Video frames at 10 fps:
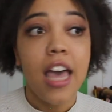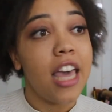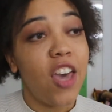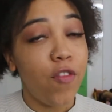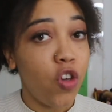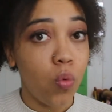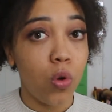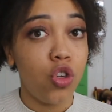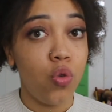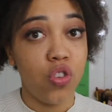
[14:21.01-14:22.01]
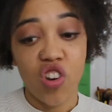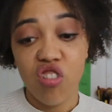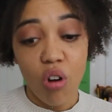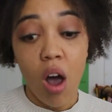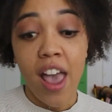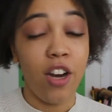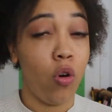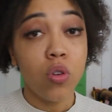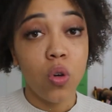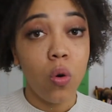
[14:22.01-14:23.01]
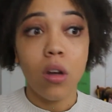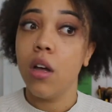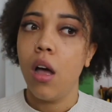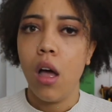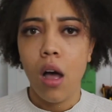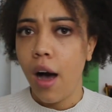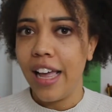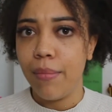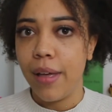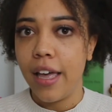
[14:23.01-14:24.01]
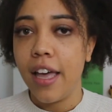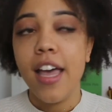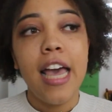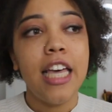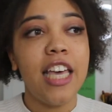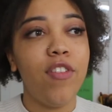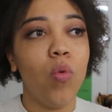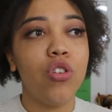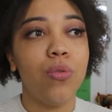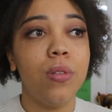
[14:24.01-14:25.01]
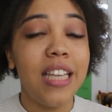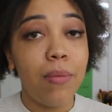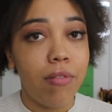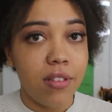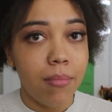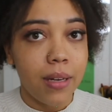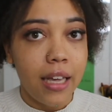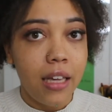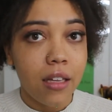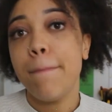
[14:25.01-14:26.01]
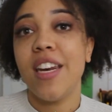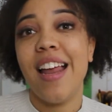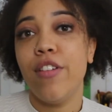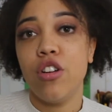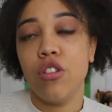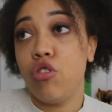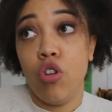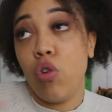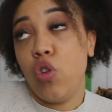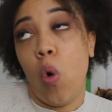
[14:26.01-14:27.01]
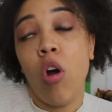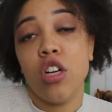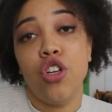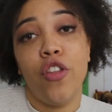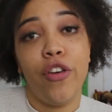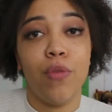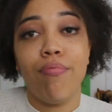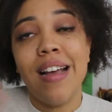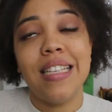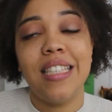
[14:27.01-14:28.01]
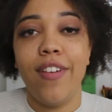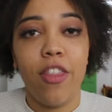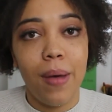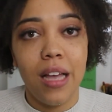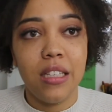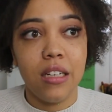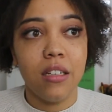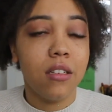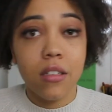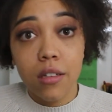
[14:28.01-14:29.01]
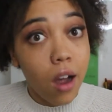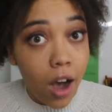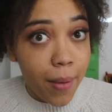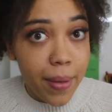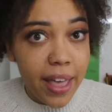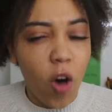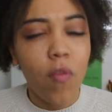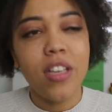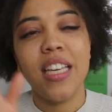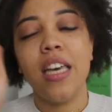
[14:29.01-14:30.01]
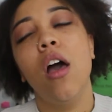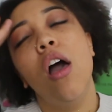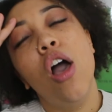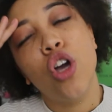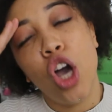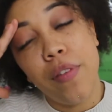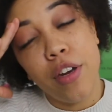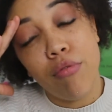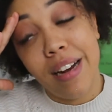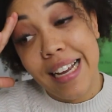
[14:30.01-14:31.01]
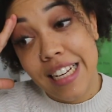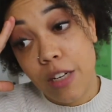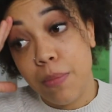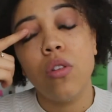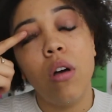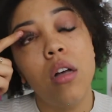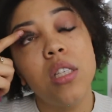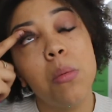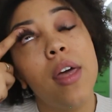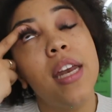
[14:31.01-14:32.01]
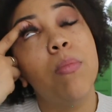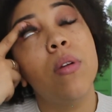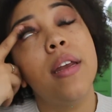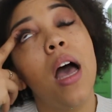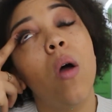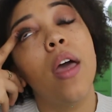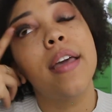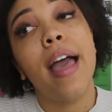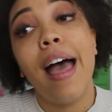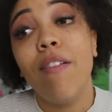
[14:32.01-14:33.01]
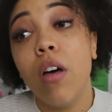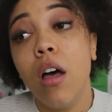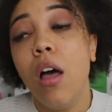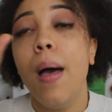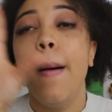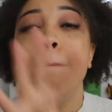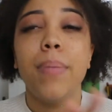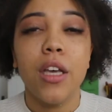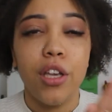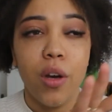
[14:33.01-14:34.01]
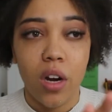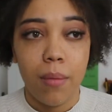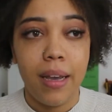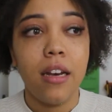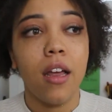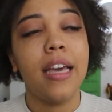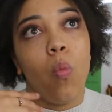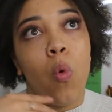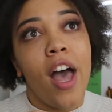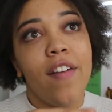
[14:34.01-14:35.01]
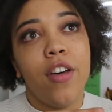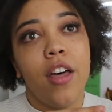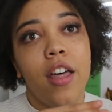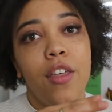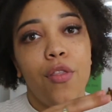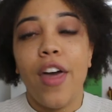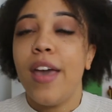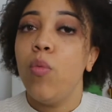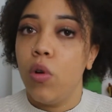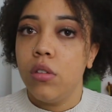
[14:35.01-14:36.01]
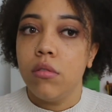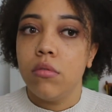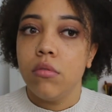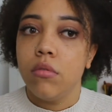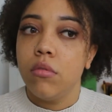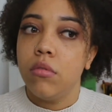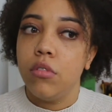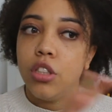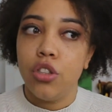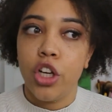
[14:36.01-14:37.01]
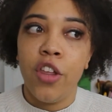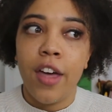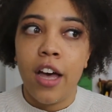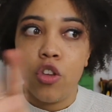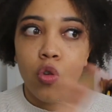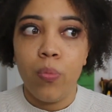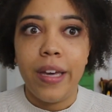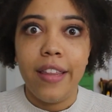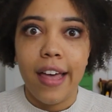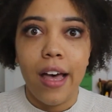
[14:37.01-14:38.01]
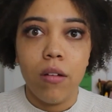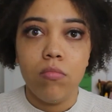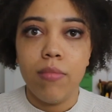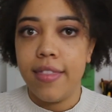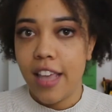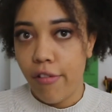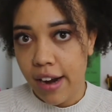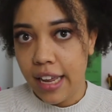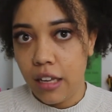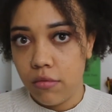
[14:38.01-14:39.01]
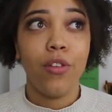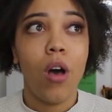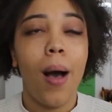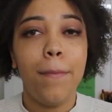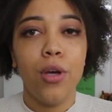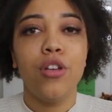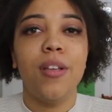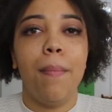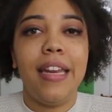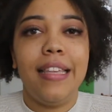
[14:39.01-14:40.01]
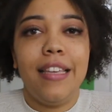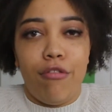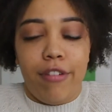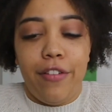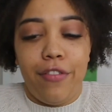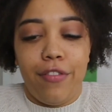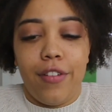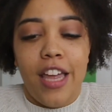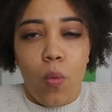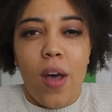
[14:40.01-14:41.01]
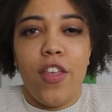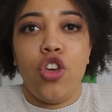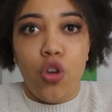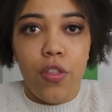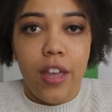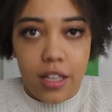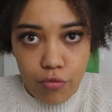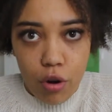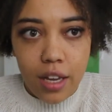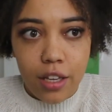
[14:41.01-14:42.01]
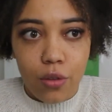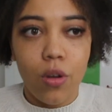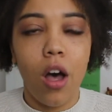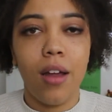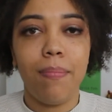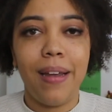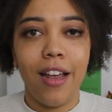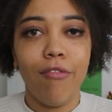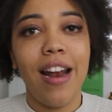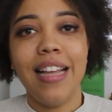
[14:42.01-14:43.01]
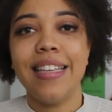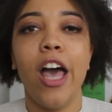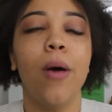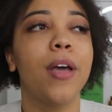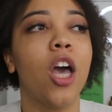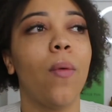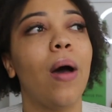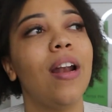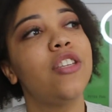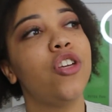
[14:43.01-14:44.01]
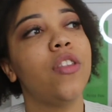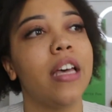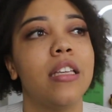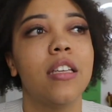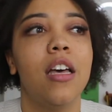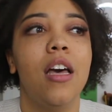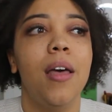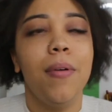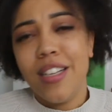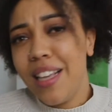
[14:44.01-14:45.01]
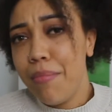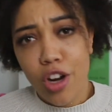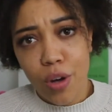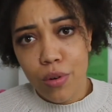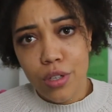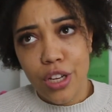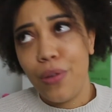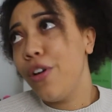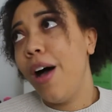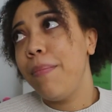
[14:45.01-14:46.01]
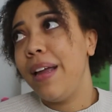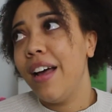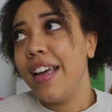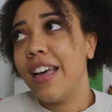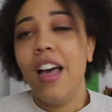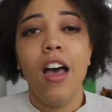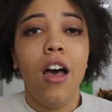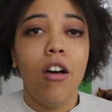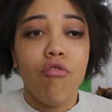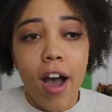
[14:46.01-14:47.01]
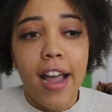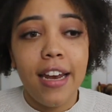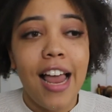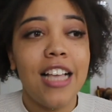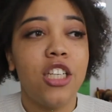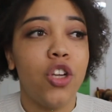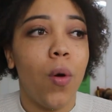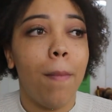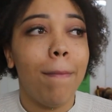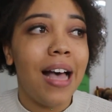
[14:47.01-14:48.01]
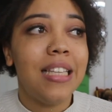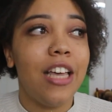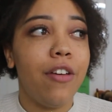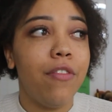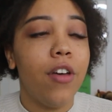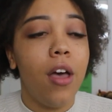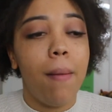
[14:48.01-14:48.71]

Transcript: If you want to just cry and not talk, I am here. If you want to sit with somebody but never just not talk, just know that you're in the presence of another person, I am here. Obviously COVID related, because you can't sit with anybody now, like, ever, but you know what I mean. Like, whatever they want, just know that you'll be there when they're ready. You can't push somebody to grief in a way that you think's right. You can't be like, right, let's get up and go out, let's do this, because they might not want it. You can't be like, right, let's do a massive